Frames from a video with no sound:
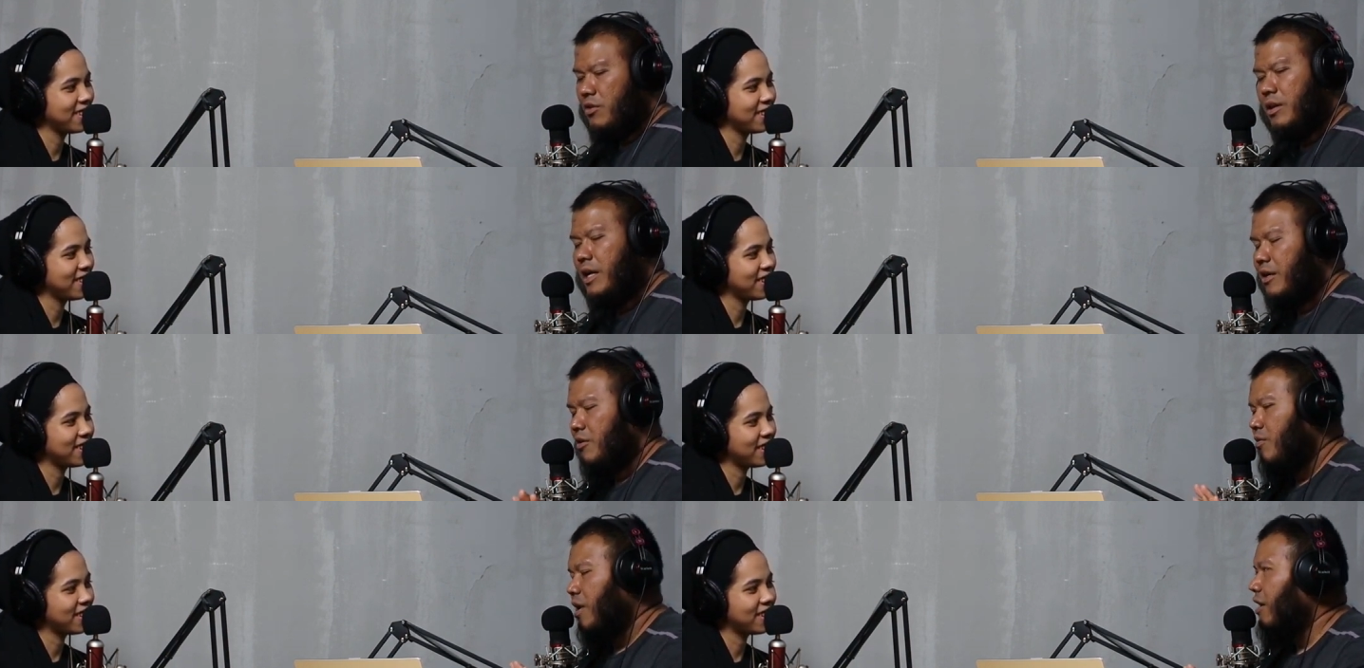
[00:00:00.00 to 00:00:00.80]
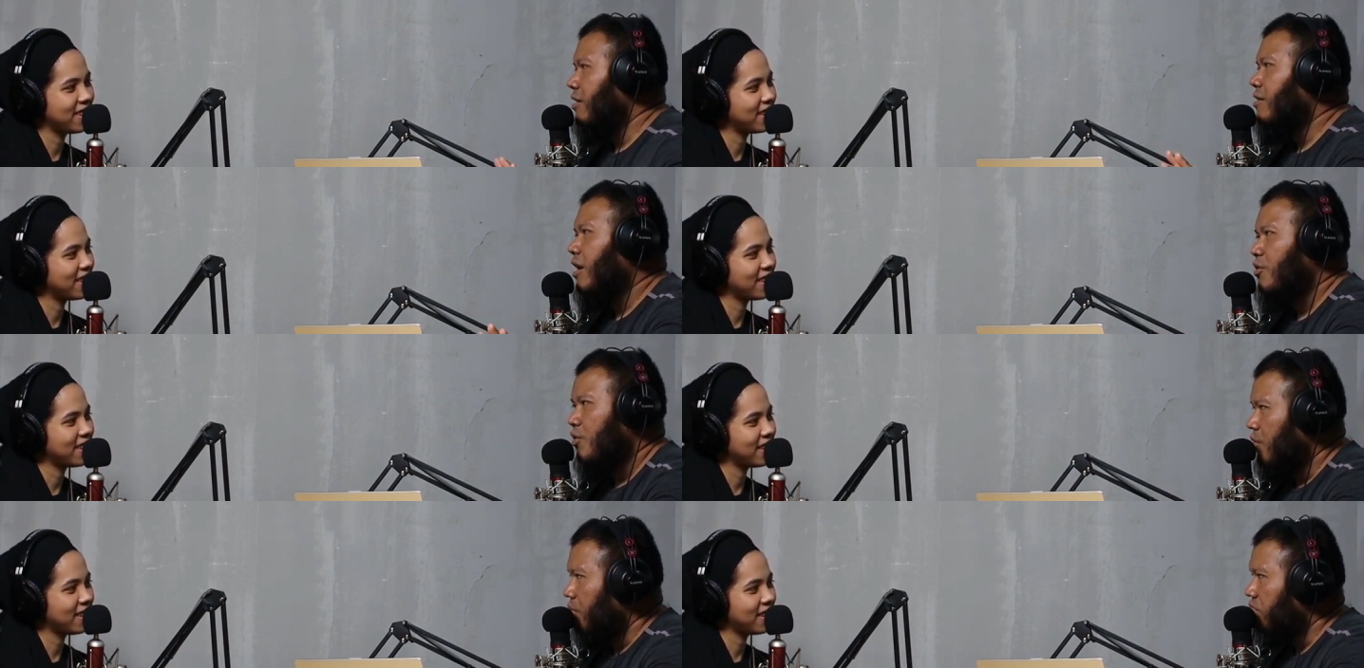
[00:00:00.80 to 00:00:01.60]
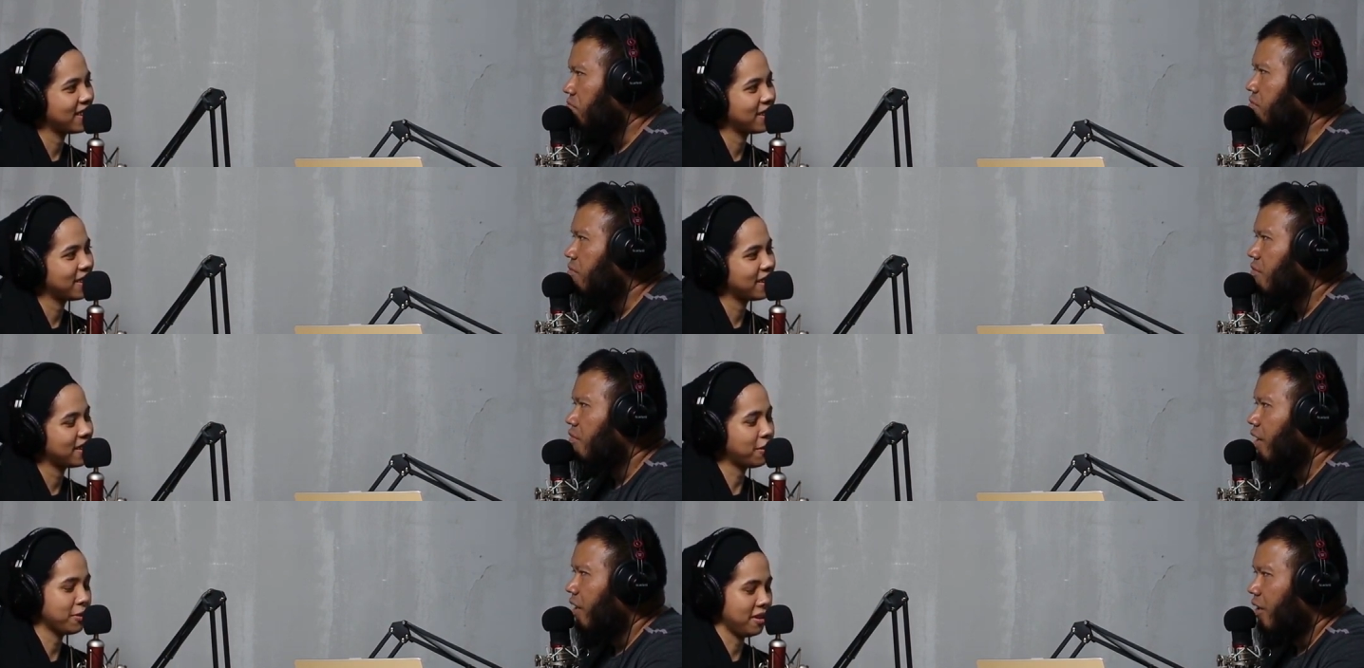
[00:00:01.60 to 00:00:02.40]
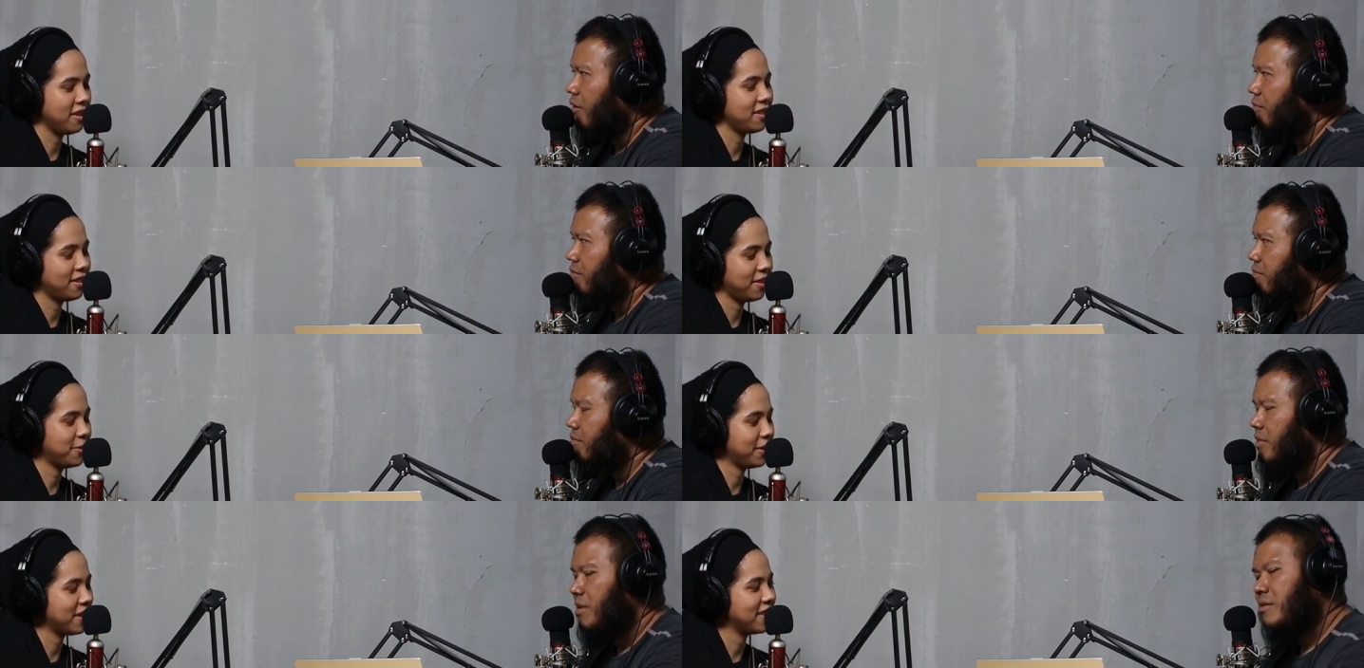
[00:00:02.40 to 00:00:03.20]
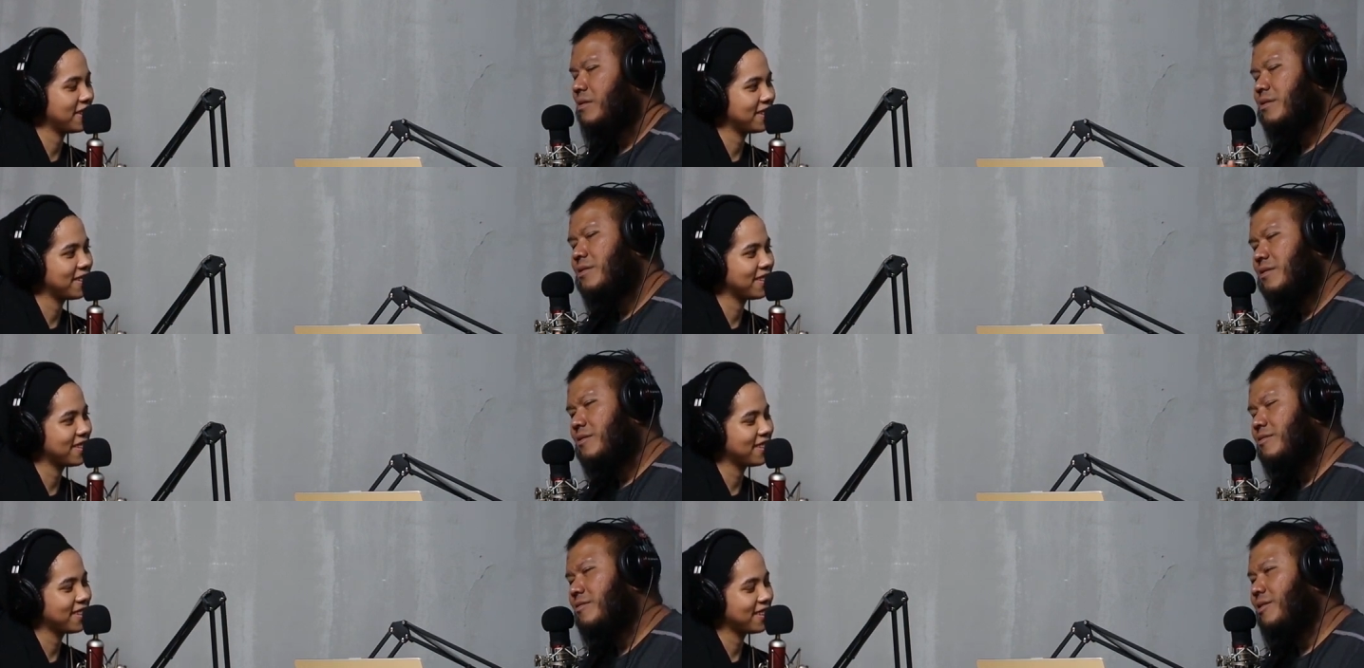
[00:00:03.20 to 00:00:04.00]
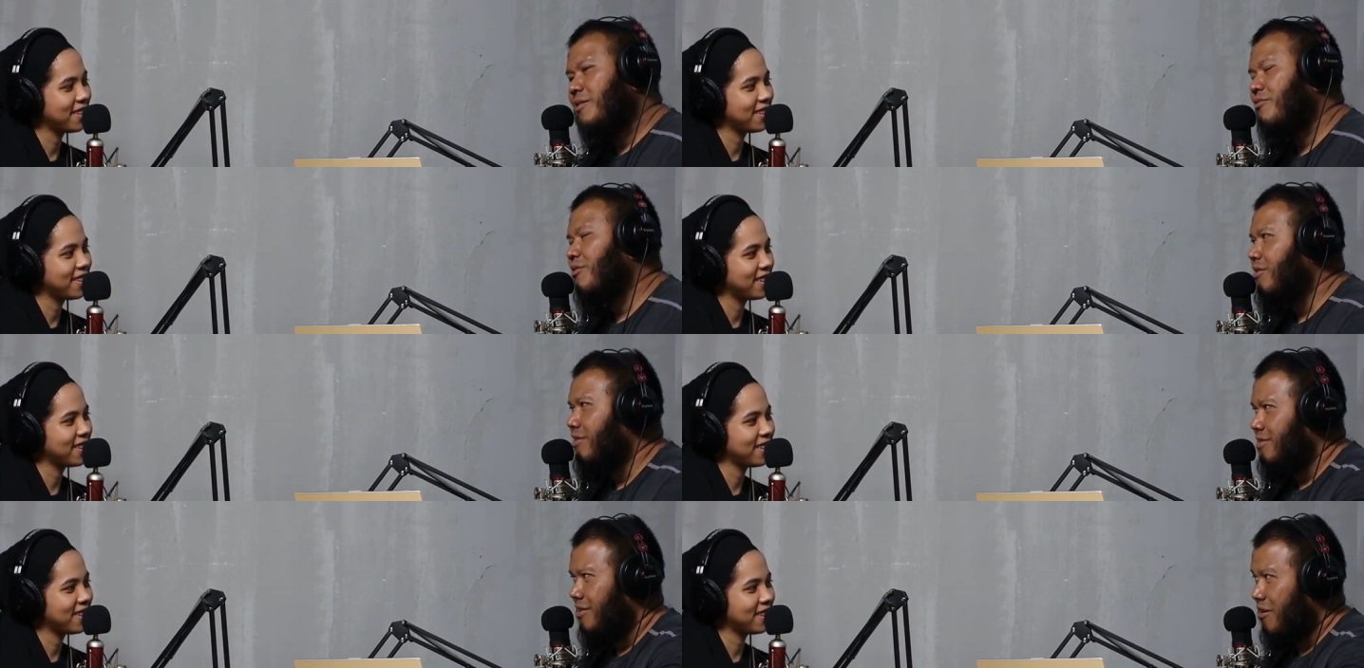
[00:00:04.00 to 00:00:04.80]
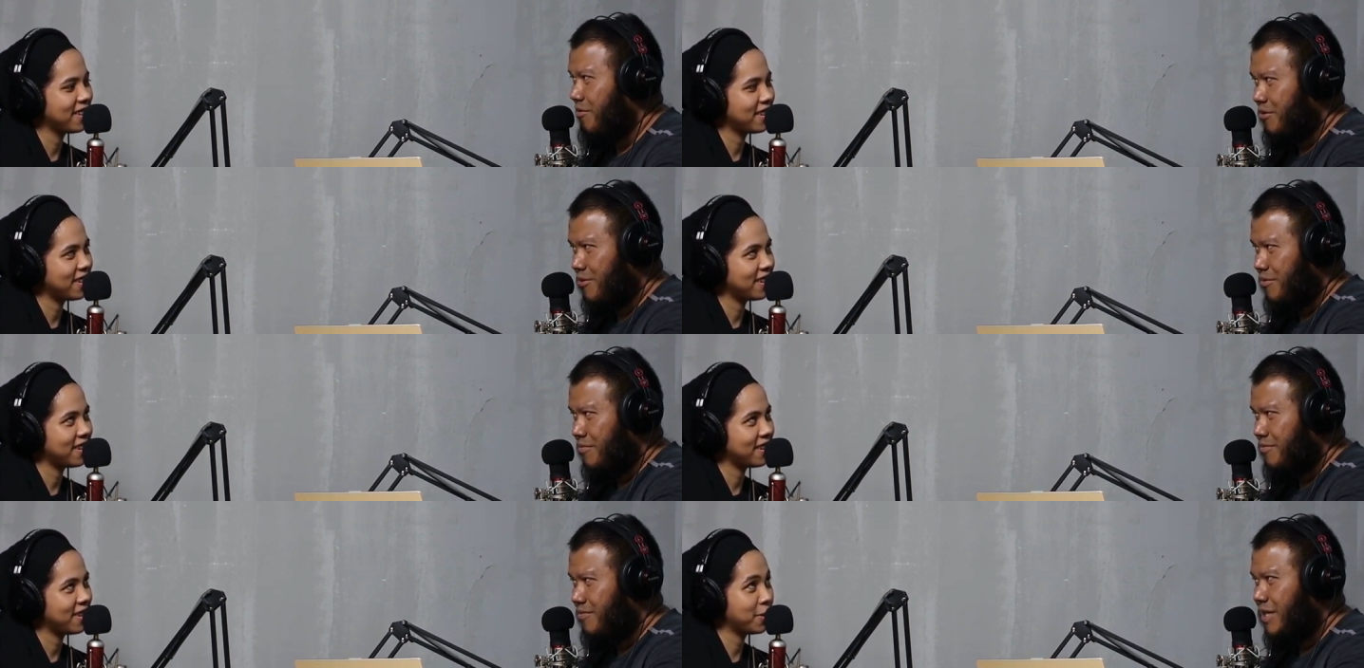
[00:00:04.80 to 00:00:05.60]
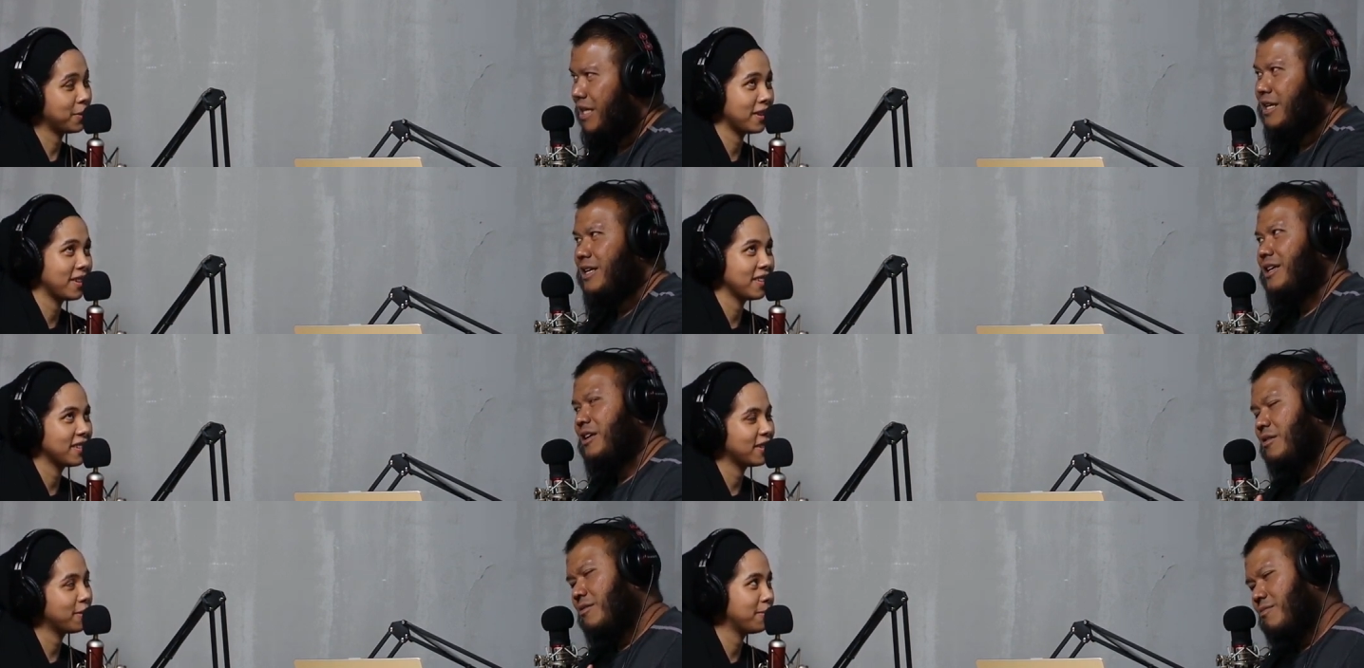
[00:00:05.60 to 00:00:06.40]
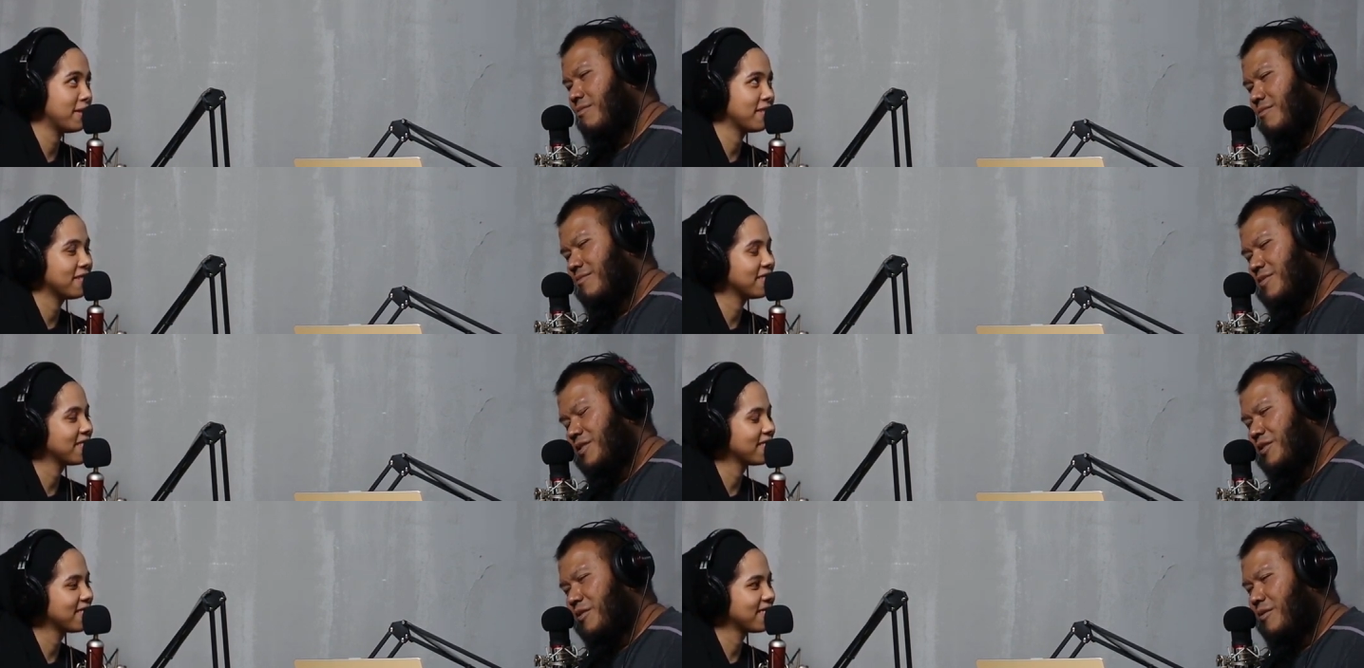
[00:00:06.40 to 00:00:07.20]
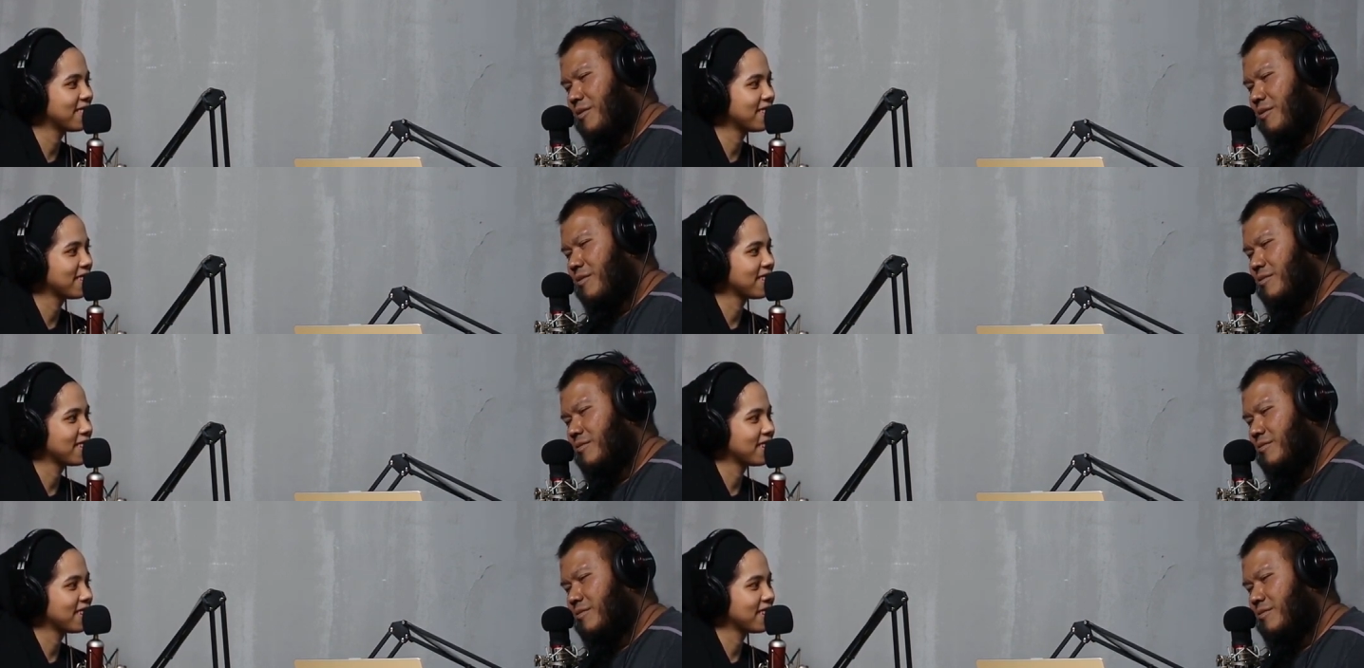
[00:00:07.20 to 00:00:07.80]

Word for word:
Speaker 1: You like you like how you look right okay. now. Okay three, four years down the road.
Speaker 2: Okay. Maybe, huh?
Speaker 1: Your